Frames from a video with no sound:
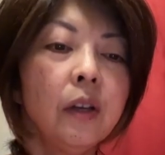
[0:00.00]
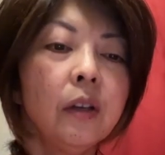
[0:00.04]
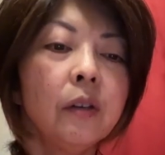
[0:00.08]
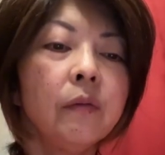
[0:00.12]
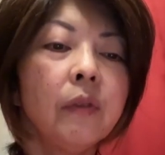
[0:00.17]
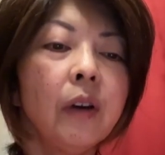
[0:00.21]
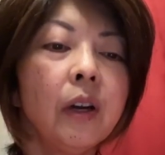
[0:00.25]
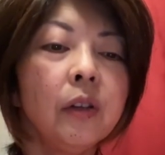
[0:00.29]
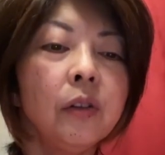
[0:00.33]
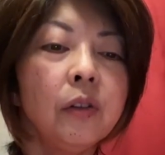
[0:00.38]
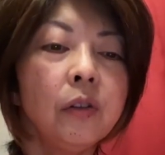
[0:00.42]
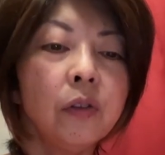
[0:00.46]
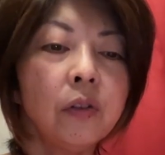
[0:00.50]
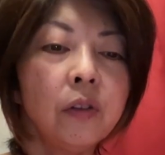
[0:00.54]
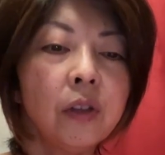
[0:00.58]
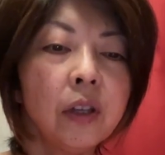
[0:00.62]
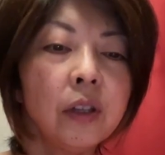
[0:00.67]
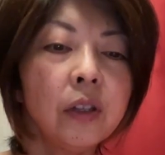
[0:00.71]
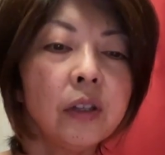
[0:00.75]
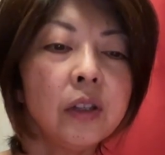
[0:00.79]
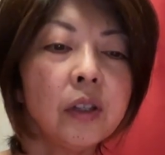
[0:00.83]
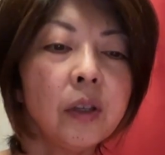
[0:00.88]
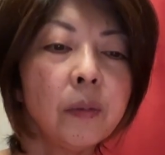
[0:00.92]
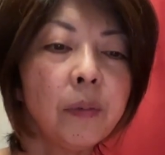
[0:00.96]
Why do you
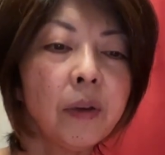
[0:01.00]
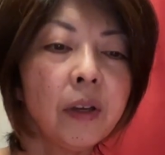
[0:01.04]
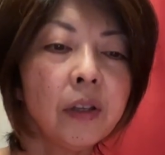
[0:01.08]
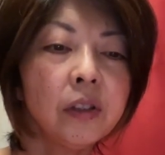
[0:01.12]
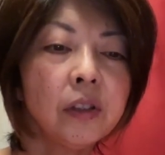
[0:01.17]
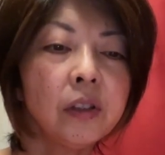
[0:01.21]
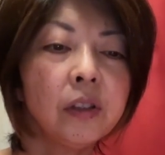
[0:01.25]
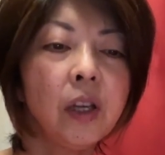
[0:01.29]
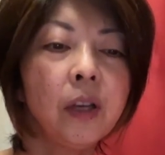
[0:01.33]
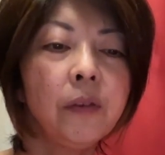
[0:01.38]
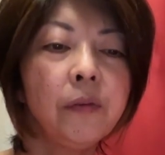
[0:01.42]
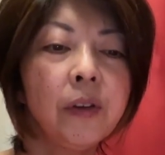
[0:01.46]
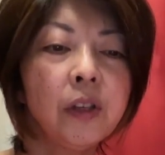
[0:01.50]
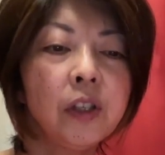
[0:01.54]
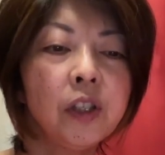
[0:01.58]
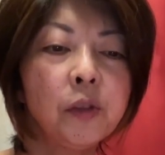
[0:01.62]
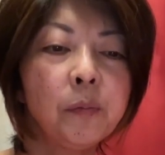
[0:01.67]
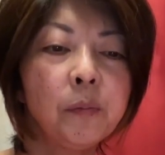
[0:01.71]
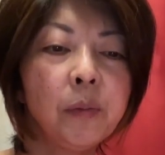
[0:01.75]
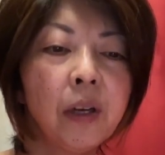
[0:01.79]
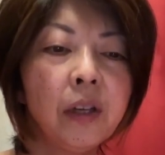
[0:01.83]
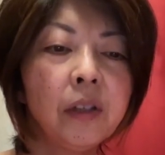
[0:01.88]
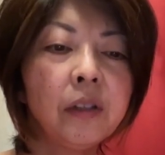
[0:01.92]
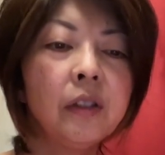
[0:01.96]
think Japan's life
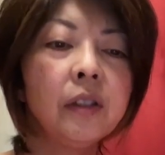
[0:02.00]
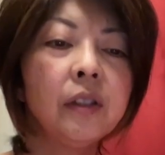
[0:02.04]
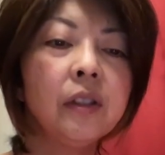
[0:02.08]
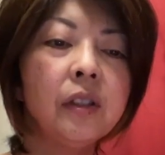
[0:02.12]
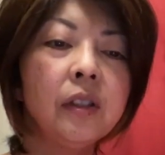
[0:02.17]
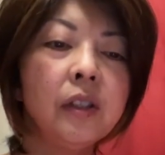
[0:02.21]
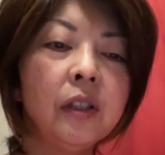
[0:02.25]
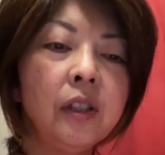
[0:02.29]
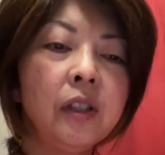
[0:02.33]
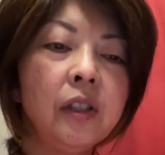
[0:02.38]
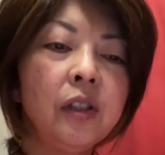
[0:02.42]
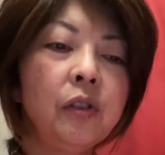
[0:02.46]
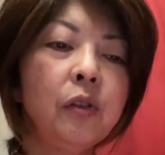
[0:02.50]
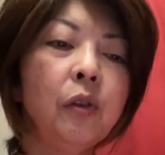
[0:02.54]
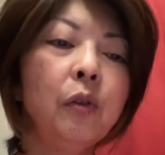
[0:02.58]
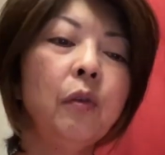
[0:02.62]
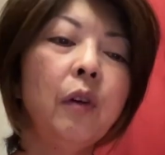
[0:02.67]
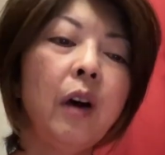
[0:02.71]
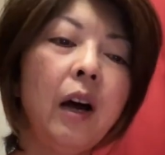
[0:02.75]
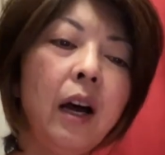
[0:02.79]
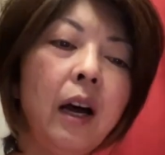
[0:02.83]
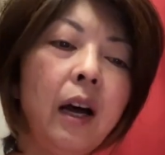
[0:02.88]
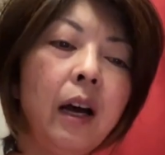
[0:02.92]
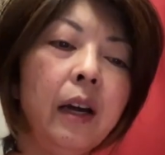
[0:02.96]
expectancy is so
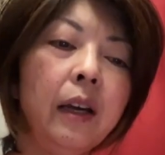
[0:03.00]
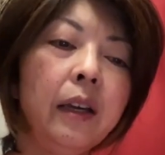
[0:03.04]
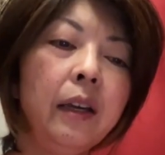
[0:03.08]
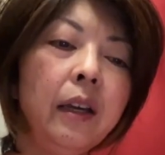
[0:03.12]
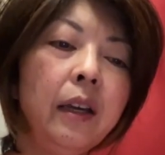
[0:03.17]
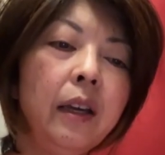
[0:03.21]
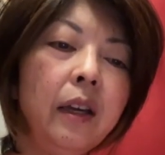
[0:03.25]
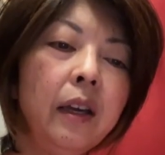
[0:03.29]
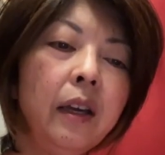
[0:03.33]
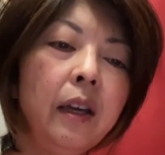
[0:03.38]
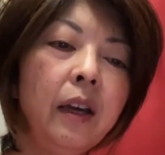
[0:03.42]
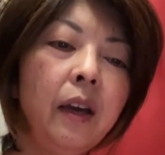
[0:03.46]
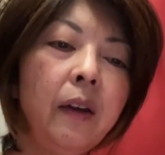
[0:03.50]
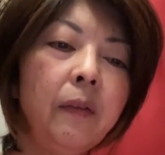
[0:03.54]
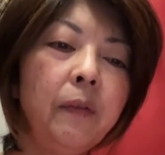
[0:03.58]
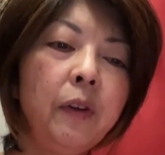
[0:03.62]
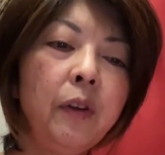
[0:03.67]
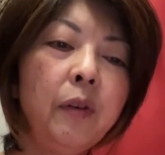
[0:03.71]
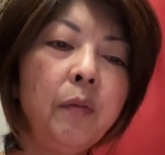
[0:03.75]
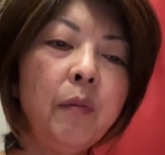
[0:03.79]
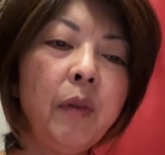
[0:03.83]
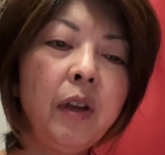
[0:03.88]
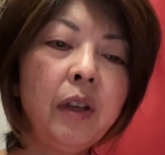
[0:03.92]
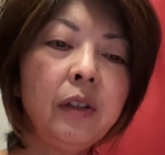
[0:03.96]
high? Have
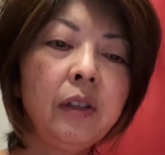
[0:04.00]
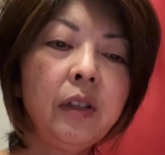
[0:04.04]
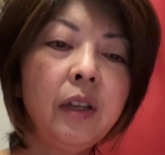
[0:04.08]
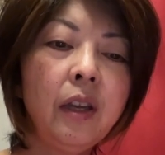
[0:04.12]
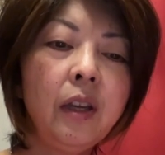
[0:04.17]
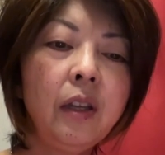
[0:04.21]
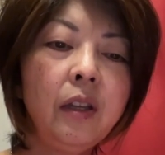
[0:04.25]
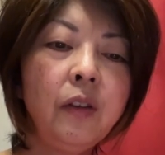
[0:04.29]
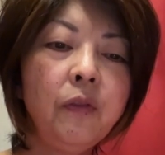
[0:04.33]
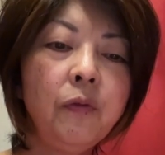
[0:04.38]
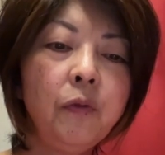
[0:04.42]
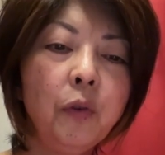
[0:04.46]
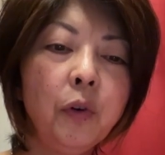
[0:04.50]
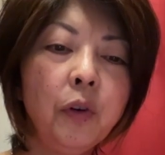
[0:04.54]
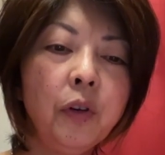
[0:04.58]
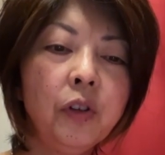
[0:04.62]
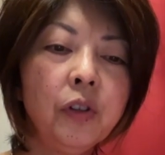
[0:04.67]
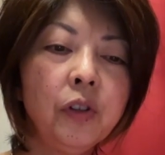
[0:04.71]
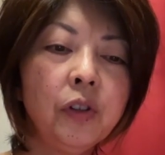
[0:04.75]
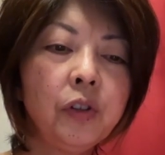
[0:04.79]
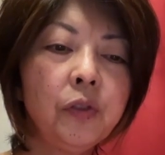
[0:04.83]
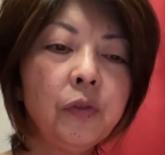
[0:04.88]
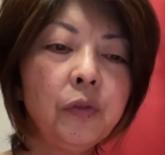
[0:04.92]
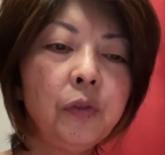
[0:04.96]
you met any
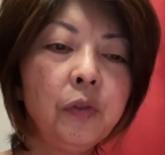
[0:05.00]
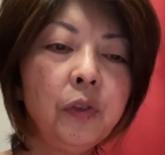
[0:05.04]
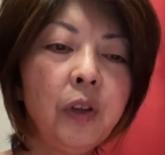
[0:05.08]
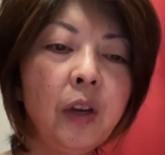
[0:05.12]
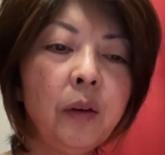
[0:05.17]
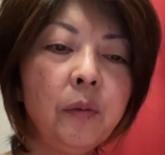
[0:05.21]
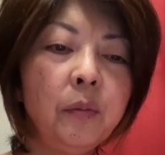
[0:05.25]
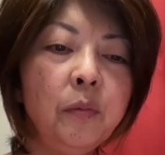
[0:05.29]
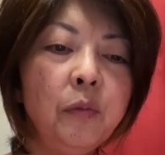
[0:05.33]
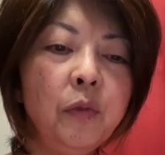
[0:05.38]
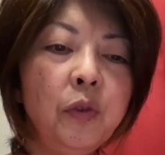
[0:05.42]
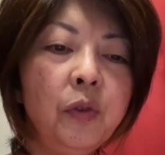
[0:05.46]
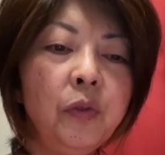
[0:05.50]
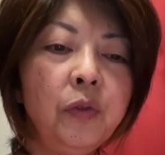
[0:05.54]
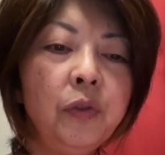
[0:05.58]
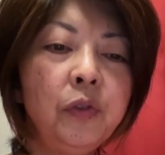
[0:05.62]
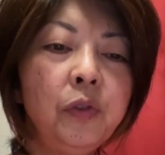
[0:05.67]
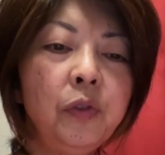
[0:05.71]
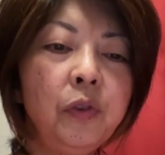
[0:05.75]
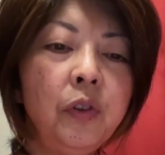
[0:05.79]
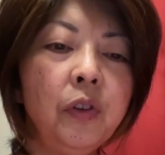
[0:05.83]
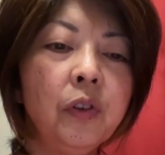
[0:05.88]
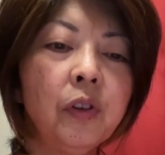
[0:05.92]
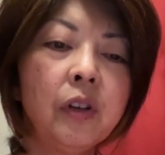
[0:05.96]
foreigners who have moved
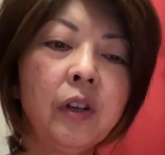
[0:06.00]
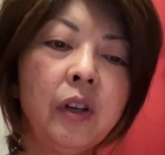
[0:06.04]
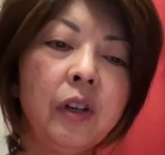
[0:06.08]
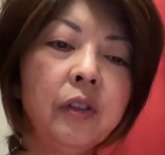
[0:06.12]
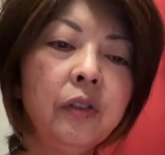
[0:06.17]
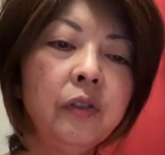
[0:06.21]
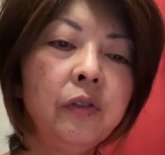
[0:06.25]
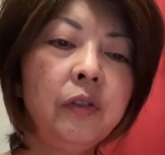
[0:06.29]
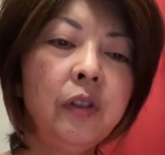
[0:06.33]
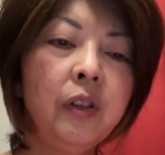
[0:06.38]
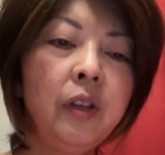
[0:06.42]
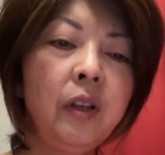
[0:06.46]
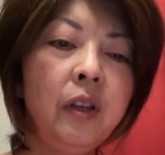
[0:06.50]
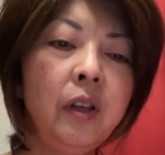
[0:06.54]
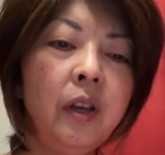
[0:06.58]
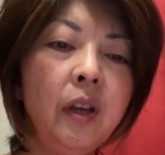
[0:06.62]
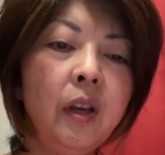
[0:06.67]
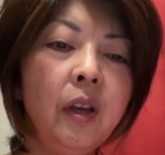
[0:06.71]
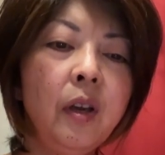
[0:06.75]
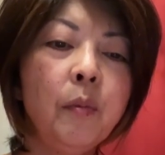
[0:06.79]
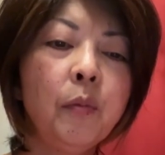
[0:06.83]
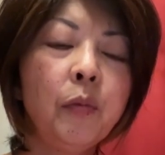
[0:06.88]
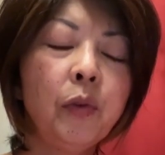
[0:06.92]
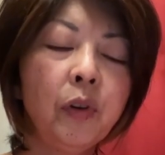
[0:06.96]
to your country
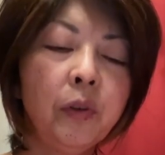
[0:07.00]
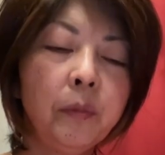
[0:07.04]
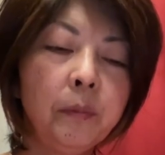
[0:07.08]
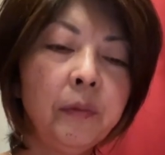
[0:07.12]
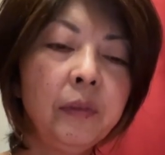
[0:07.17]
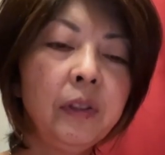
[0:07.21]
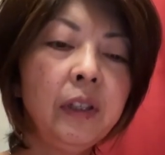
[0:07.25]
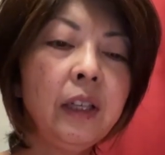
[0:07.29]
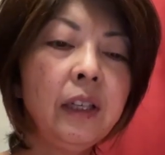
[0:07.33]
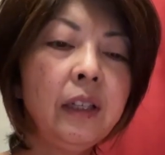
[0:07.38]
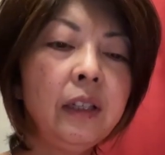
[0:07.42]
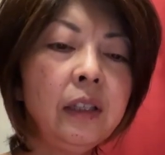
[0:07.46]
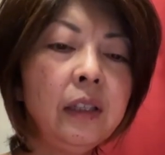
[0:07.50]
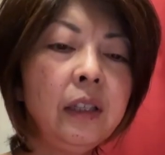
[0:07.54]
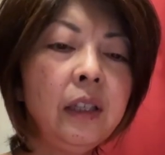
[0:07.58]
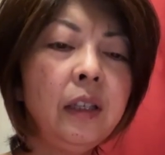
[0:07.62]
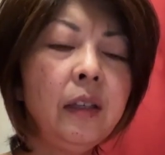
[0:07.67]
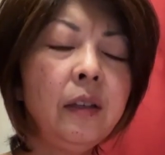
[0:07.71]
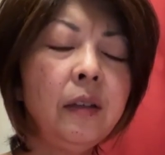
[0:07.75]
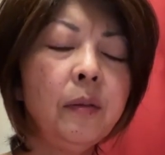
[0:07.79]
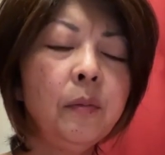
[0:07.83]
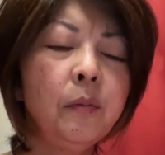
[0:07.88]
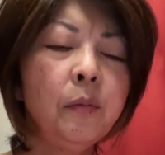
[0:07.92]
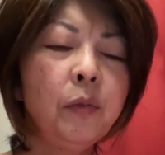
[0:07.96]
permanently?